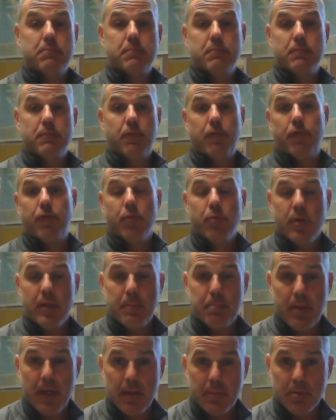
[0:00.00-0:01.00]
Fruity
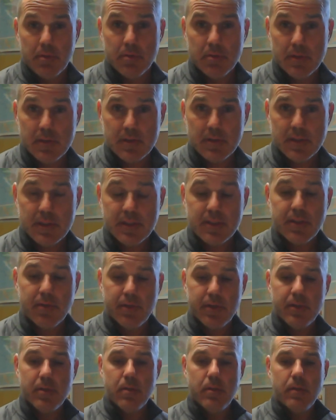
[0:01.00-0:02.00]
Pebbles
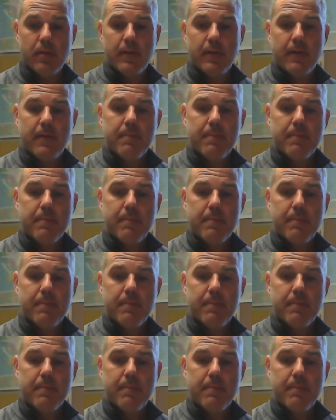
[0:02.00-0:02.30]
cereal.